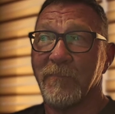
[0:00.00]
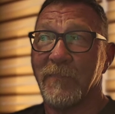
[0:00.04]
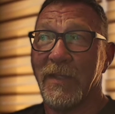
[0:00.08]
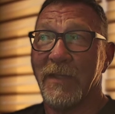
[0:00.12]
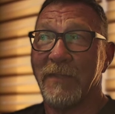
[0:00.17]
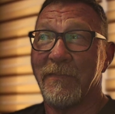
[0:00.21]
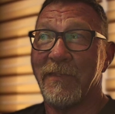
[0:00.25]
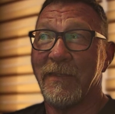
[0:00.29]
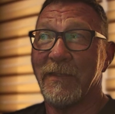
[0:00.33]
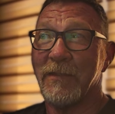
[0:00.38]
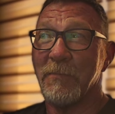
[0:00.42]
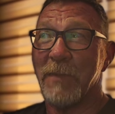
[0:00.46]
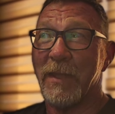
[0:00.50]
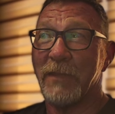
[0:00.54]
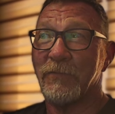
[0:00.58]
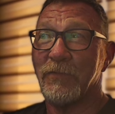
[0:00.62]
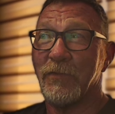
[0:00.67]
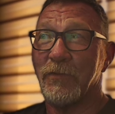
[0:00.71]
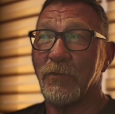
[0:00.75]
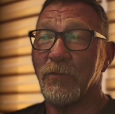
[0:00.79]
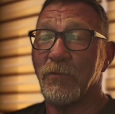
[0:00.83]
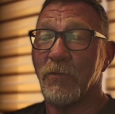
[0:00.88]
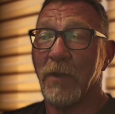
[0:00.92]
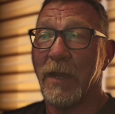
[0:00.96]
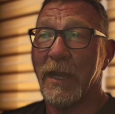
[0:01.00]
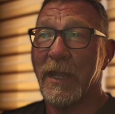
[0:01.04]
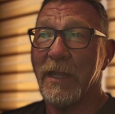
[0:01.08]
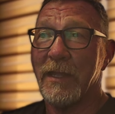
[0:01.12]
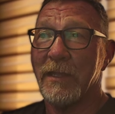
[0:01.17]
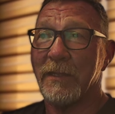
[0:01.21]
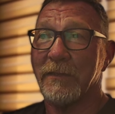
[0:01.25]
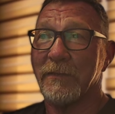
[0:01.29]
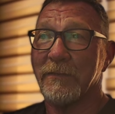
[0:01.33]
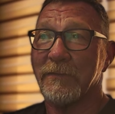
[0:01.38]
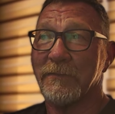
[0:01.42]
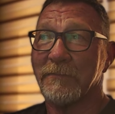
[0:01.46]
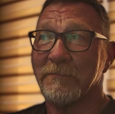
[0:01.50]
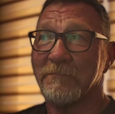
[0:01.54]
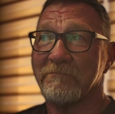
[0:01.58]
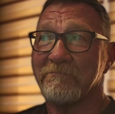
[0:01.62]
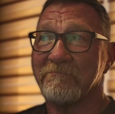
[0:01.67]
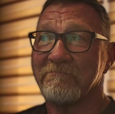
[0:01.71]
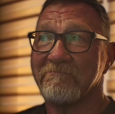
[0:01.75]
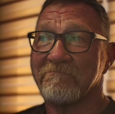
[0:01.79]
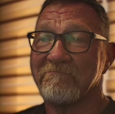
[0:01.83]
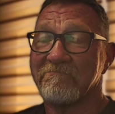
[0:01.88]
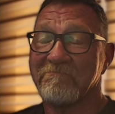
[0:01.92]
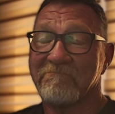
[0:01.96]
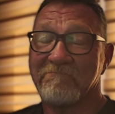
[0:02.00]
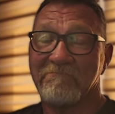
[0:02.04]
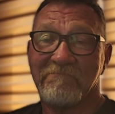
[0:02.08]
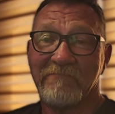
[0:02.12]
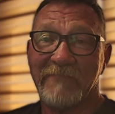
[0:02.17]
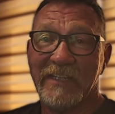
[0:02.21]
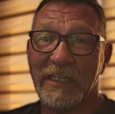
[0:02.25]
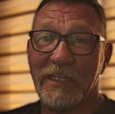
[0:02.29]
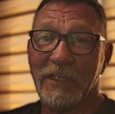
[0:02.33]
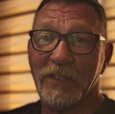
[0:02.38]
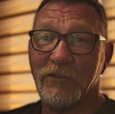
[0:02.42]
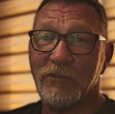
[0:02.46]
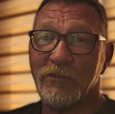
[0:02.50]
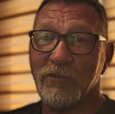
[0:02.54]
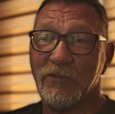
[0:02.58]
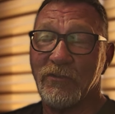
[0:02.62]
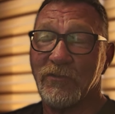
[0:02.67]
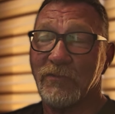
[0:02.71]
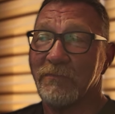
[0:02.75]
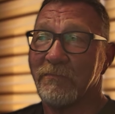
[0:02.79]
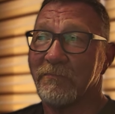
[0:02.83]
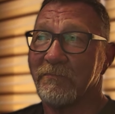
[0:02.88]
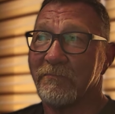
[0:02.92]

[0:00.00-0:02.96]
I think about $2,000-ish,